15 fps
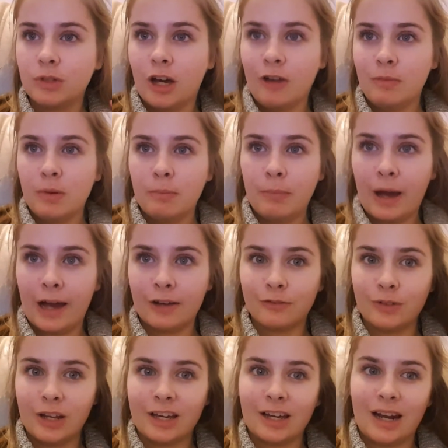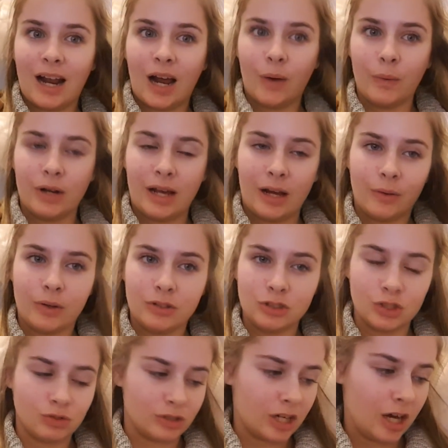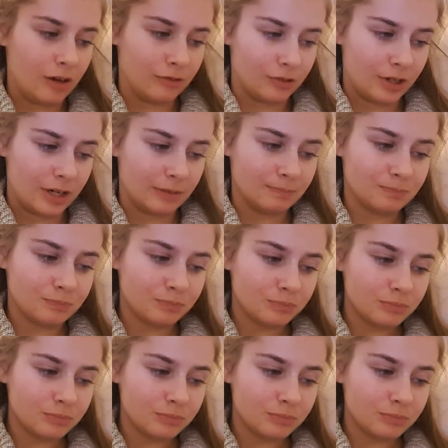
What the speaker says: I've been back for like an hour now and just recovering.